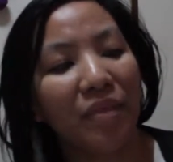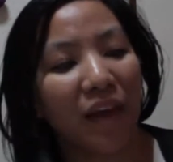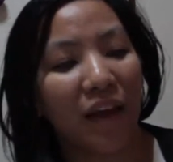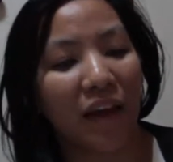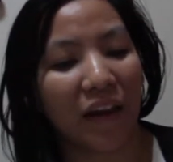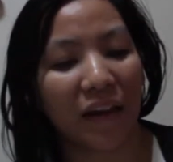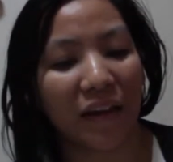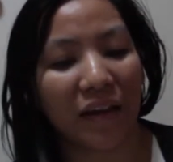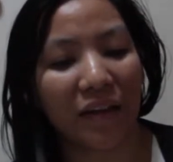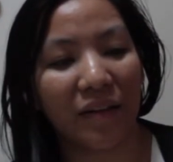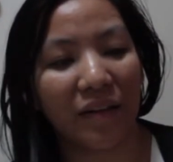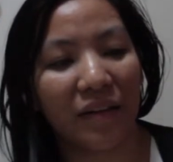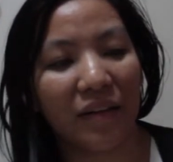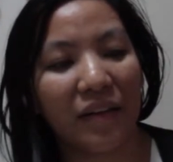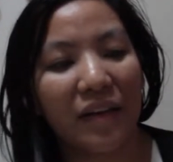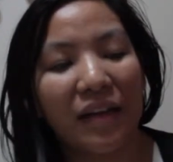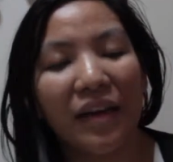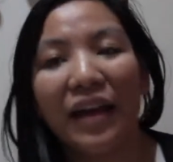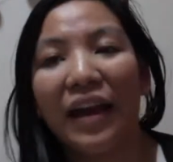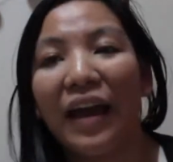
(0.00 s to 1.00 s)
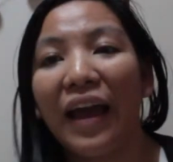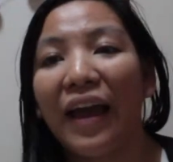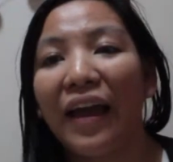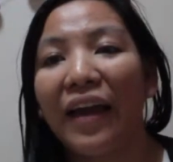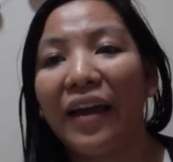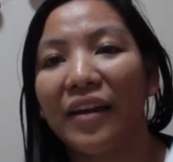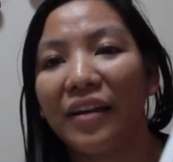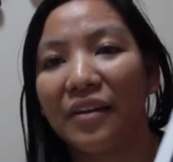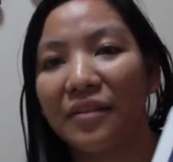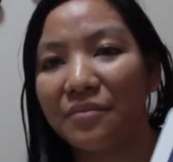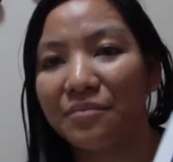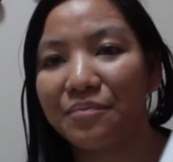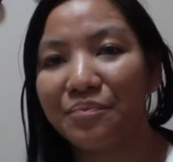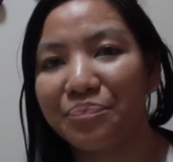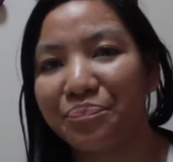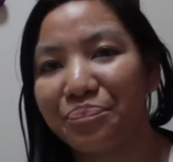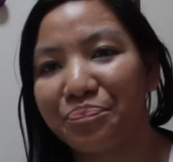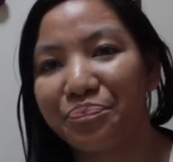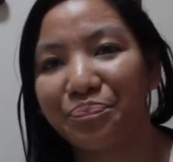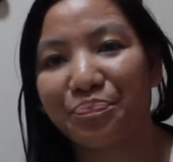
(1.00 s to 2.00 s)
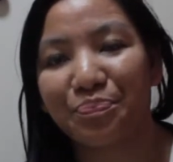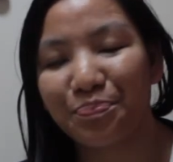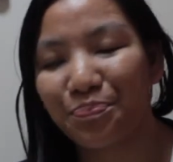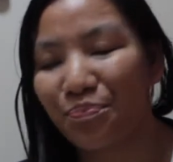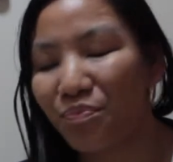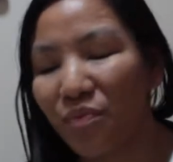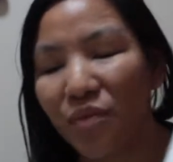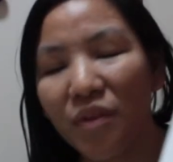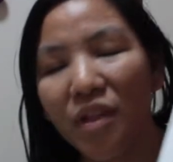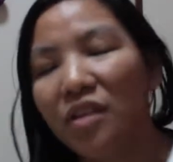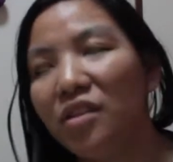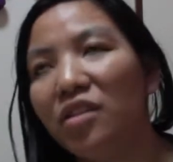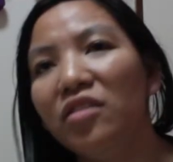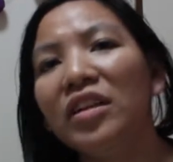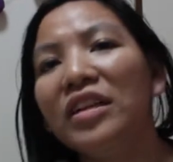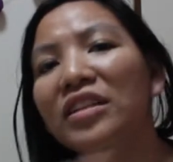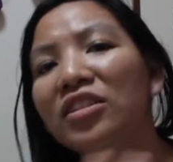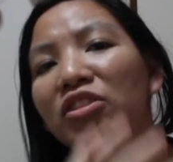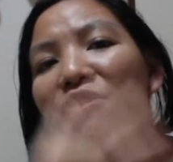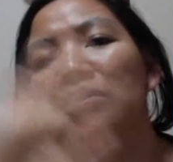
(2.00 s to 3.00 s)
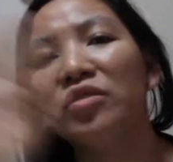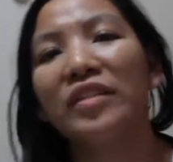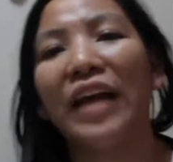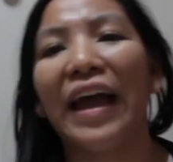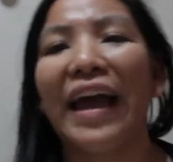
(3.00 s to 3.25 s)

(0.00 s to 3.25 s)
thing, and you can choose